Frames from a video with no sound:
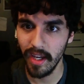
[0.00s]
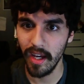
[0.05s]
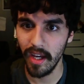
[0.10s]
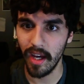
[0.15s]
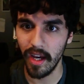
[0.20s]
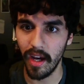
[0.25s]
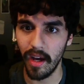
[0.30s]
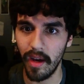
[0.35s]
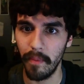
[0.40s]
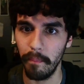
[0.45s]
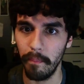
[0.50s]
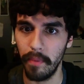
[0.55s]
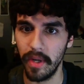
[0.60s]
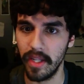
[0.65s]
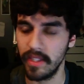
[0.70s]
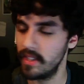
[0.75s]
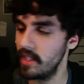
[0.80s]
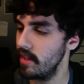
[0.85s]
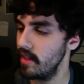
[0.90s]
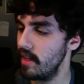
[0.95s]
But
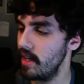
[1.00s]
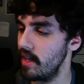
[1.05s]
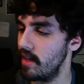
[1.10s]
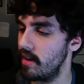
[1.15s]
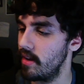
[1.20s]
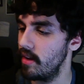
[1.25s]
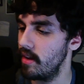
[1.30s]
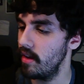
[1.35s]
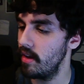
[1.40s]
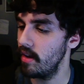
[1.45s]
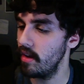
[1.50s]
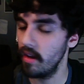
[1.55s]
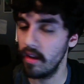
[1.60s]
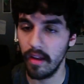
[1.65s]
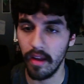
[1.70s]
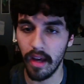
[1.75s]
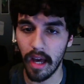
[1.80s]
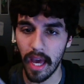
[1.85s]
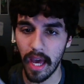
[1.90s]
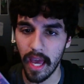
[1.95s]
until then,
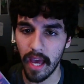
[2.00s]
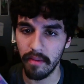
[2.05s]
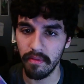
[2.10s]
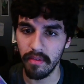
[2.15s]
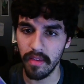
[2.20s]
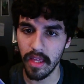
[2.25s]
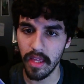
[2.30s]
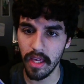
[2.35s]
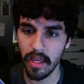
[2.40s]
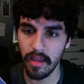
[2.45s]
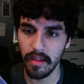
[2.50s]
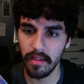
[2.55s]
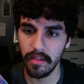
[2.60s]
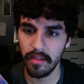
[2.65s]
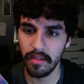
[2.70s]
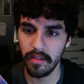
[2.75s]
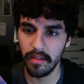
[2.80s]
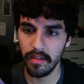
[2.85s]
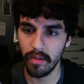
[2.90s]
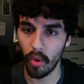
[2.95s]
I have
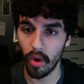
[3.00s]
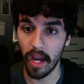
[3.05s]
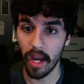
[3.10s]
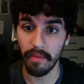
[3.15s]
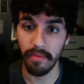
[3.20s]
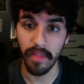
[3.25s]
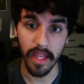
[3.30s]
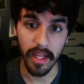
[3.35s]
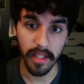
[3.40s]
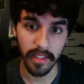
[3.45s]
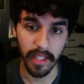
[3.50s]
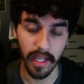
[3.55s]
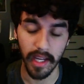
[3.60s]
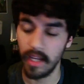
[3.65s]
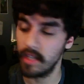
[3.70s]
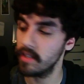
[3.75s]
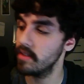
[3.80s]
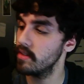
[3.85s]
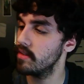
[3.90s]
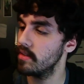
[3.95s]
these, or I have this, I
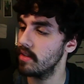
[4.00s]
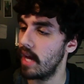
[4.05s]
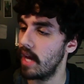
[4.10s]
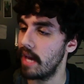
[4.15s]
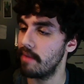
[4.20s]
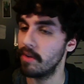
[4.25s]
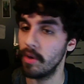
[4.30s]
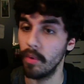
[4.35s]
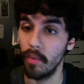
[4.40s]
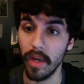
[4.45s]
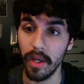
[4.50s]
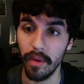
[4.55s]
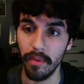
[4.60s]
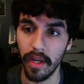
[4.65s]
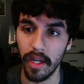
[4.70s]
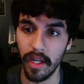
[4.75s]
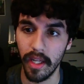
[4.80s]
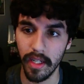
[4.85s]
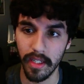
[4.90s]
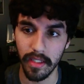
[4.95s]
guess. I have to
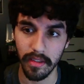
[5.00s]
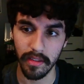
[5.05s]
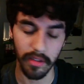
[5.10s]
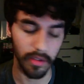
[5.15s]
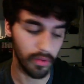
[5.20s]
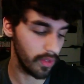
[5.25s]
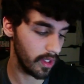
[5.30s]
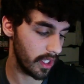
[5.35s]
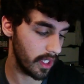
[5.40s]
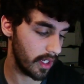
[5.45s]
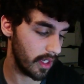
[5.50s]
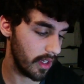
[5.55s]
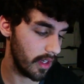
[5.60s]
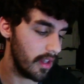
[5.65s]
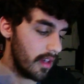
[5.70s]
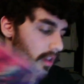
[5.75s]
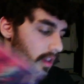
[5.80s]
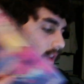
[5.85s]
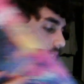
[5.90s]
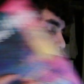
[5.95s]
reread it because it's really good.